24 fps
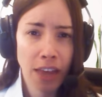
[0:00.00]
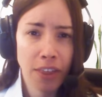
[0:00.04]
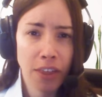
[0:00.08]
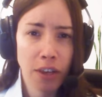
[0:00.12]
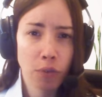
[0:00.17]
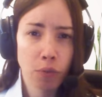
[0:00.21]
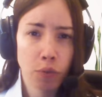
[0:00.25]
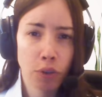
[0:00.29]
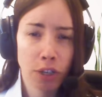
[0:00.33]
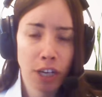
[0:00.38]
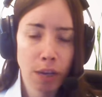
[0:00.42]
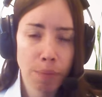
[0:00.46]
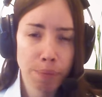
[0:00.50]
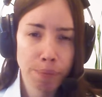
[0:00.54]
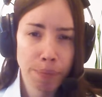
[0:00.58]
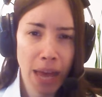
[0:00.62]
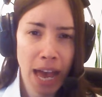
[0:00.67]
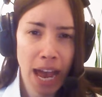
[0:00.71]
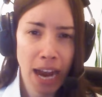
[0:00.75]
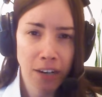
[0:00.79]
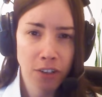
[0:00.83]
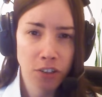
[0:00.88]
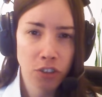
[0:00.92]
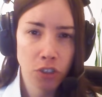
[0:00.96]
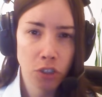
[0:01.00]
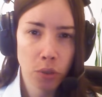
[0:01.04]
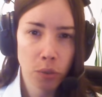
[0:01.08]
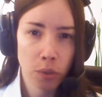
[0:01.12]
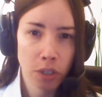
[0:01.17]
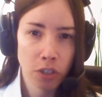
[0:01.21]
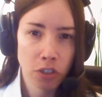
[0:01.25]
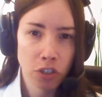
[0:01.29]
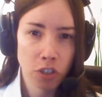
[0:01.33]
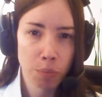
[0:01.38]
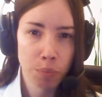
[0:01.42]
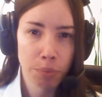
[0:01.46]
And therefore get back
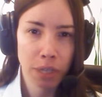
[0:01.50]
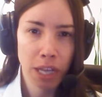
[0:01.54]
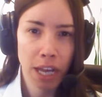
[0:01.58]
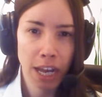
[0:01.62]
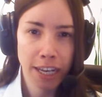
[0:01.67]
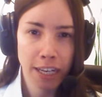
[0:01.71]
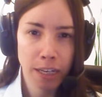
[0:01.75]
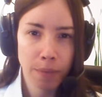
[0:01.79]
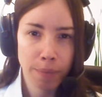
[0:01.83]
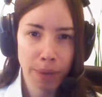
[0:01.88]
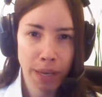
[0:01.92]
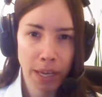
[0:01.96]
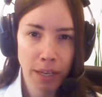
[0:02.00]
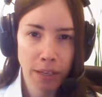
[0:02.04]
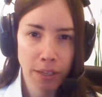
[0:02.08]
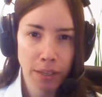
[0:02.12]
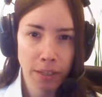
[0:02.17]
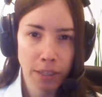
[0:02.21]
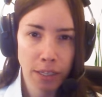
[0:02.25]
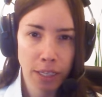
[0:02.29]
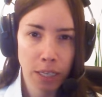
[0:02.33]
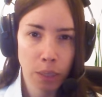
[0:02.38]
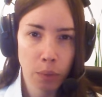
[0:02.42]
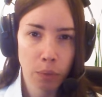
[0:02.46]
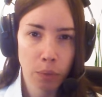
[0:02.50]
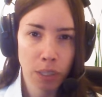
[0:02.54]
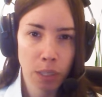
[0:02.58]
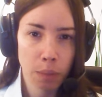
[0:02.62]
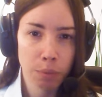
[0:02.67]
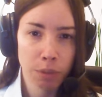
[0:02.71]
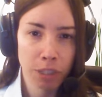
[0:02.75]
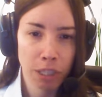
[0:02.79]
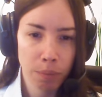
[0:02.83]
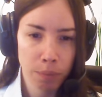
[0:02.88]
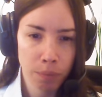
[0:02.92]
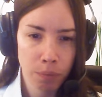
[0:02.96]
to a supply-demand
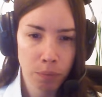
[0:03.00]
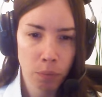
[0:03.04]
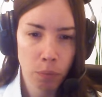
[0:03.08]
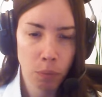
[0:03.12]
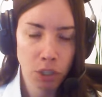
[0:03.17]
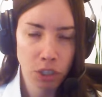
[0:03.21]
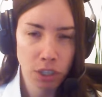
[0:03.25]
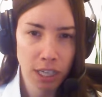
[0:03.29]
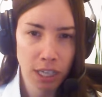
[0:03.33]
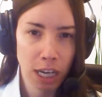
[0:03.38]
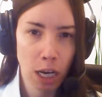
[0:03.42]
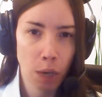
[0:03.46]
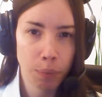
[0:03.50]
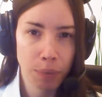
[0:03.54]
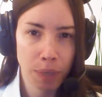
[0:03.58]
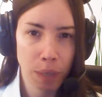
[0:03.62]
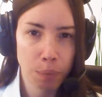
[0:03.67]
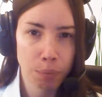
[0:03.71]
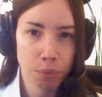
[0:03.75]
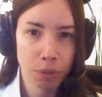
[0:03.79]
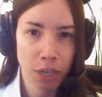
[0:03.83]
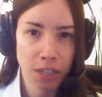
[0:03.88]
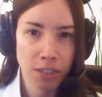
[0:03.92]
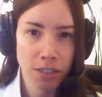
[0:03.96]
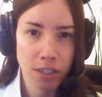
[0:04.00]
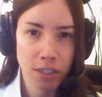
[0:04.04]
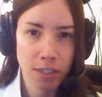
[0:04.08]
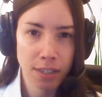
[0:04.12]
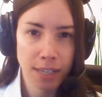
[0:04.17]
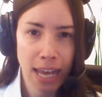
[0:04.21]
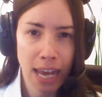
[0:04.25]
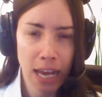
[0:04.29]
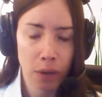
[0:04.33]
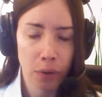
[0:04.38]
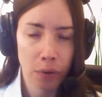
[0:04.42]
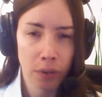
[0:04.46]
equilibrium, which can help get
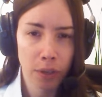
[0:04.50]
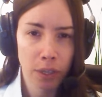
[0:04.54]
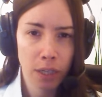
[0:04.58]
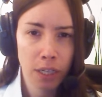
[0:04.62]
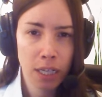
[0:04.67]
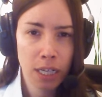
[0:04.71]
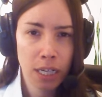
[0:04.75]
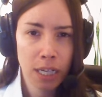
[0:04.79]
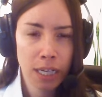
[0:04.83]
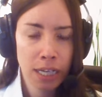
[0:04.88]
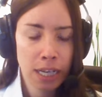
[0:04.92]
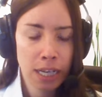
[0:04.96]
prices down.